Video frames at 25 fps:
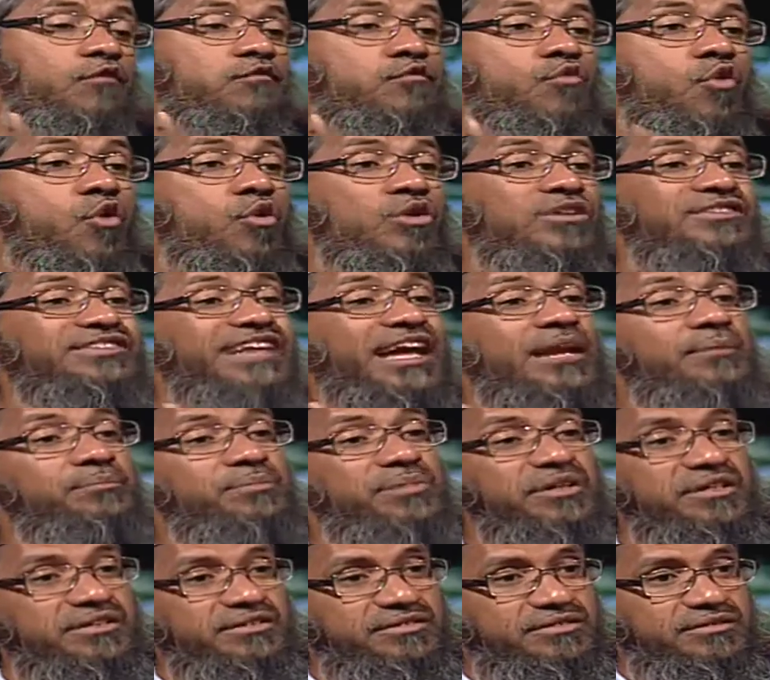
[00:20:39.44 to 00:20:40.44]
of gold
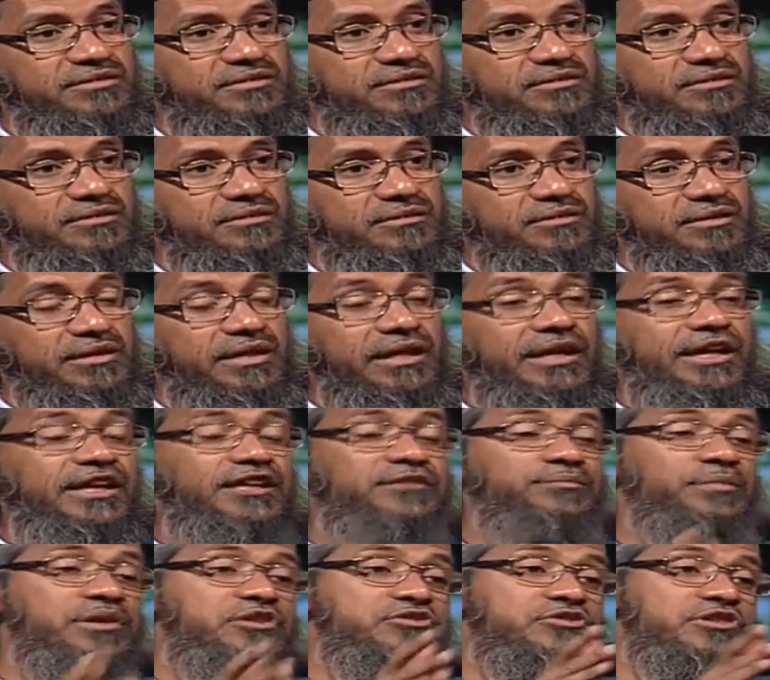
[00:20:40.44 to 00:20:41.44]
and pearls.
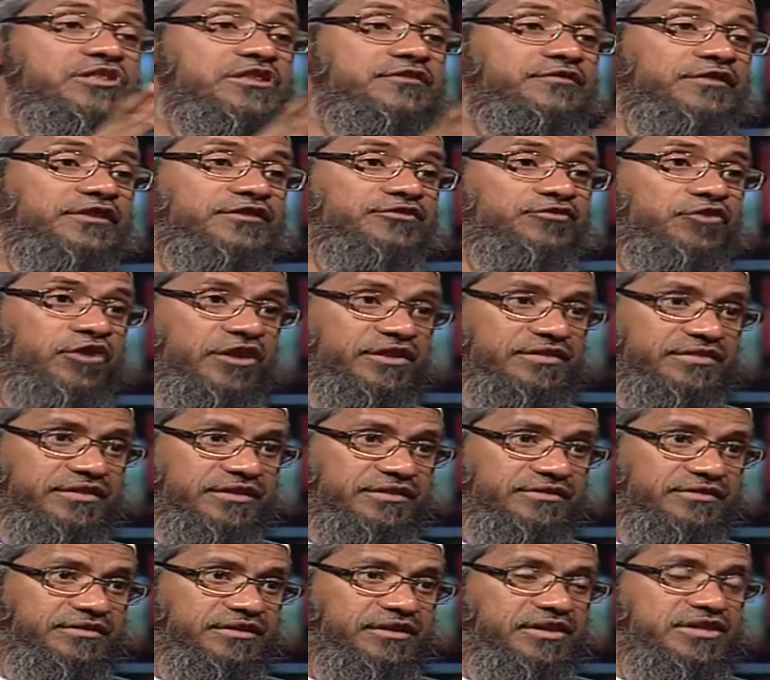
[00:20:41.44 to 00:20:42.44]
It's mentioned in the 1
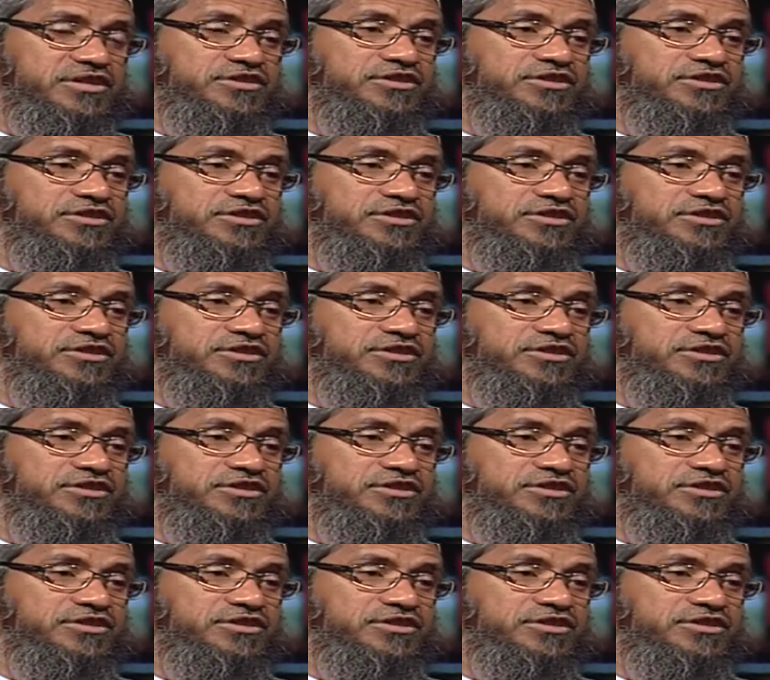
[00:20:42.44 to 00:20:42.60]
Corinthians,